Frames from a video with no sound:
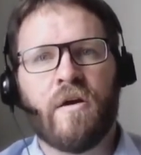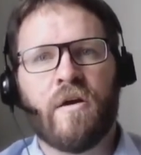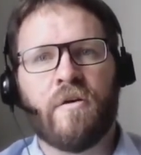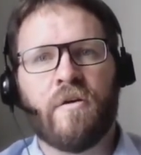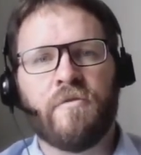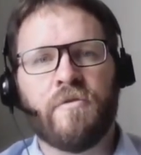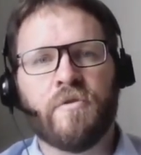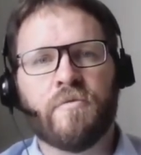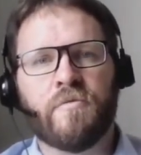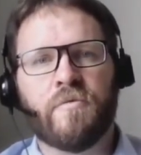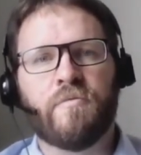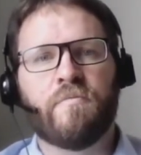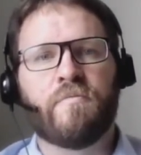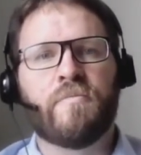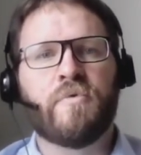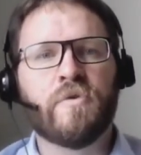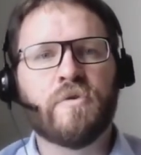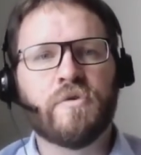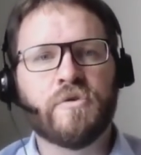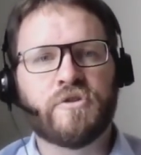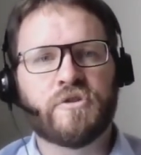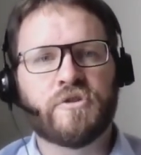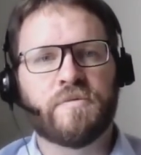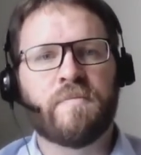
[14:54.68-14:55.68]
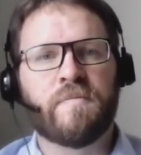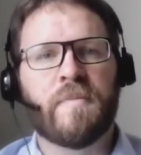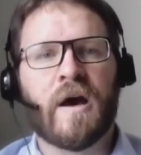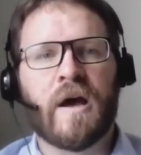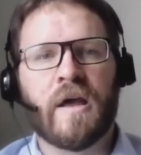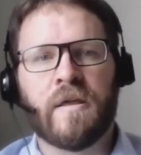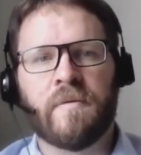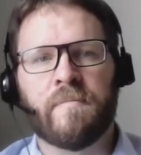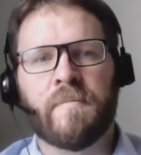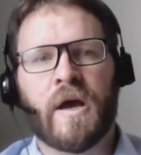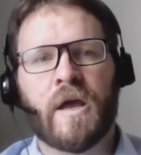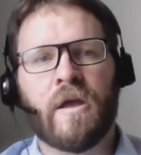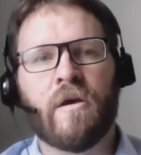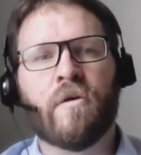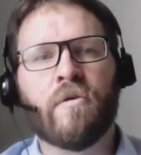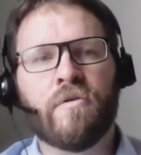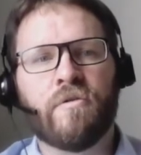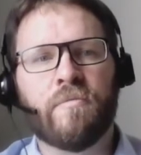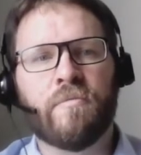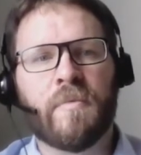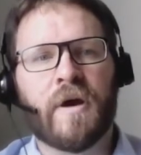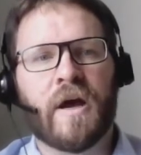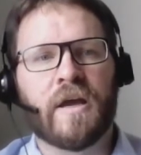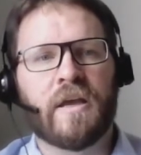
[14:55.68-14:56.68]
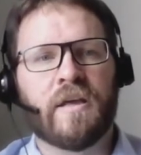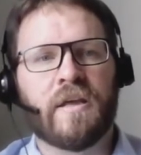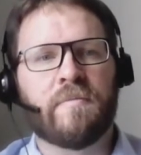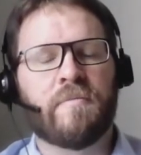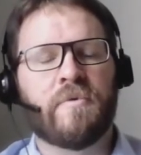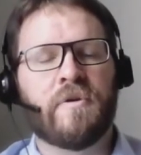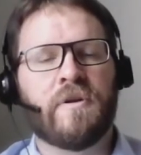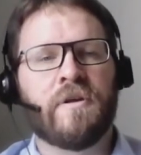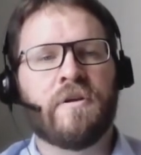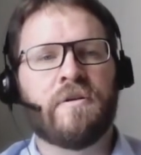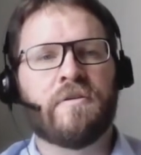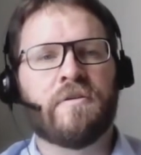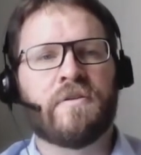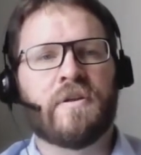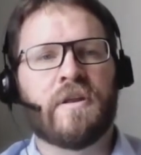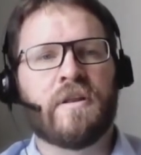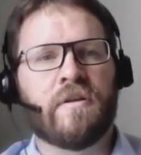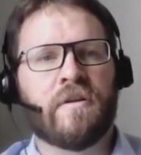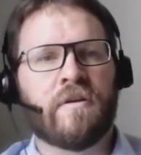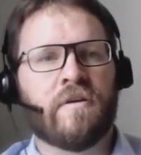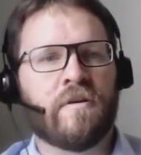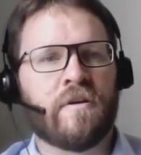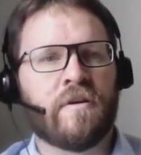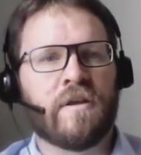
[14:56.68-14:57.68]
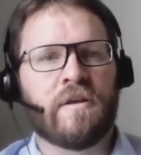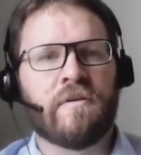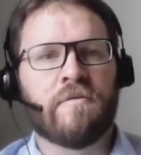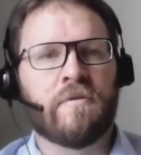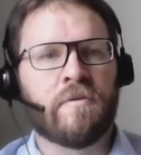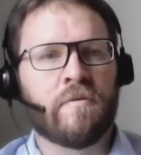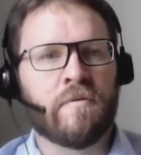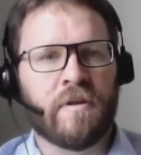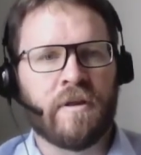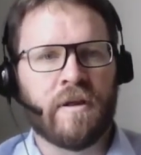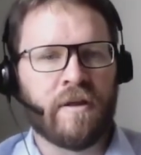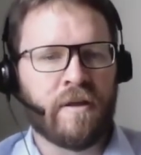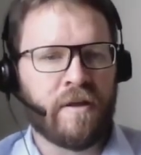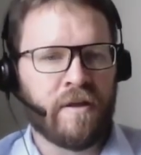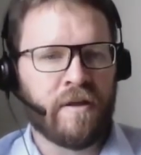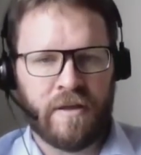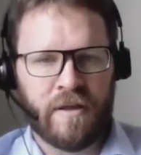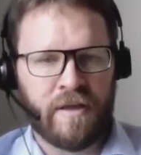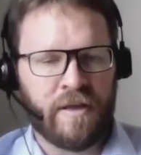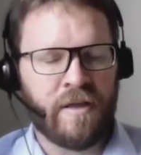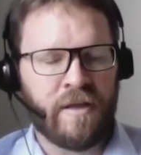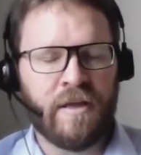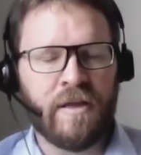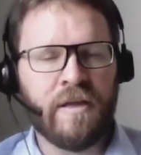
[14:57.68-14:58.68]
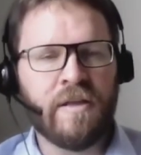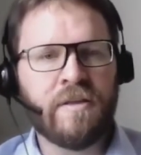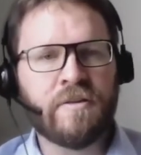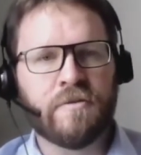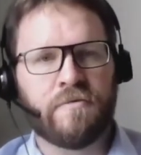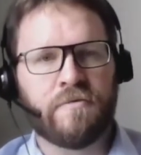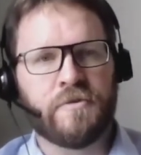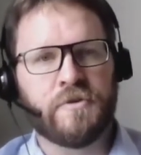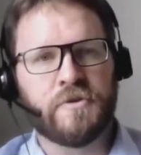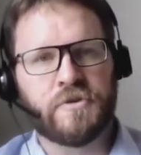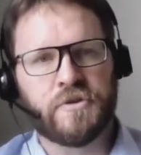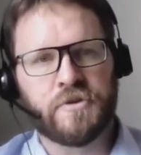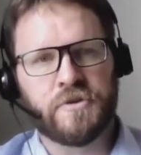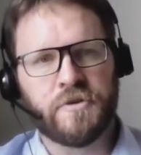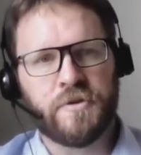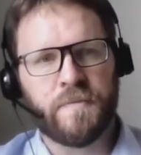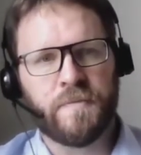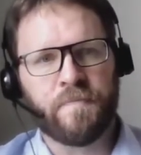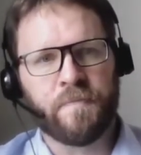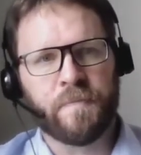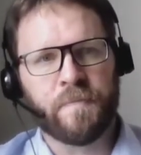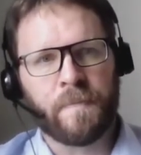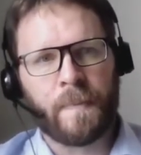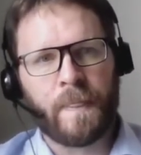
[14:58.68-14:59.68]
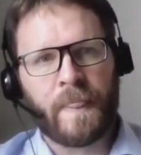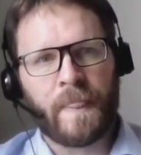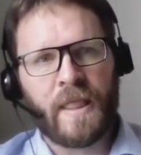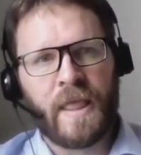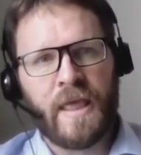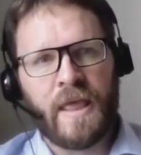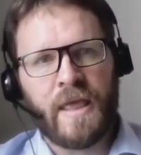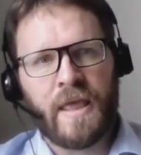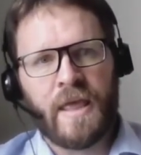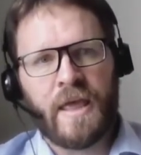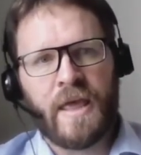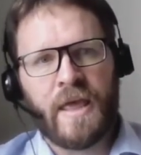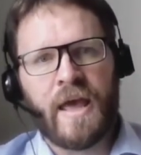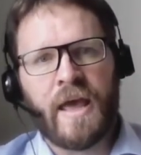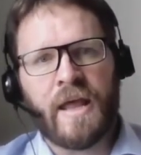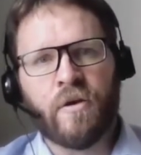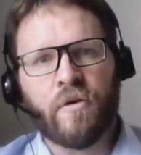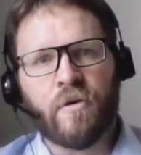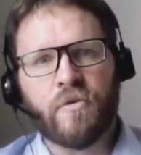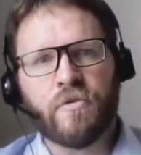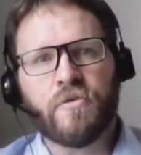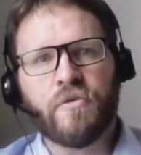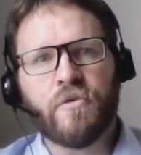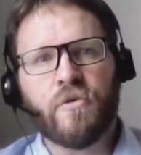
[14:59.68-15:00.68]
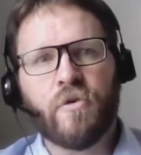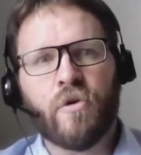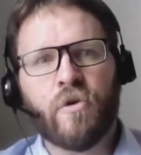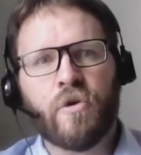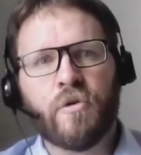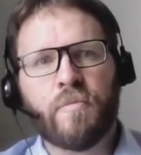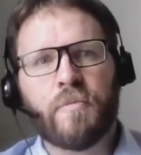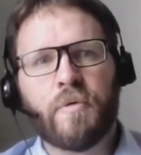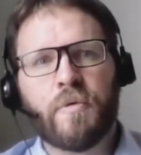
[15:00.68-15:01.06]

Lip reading: approach by other market players at a given in the future. And also all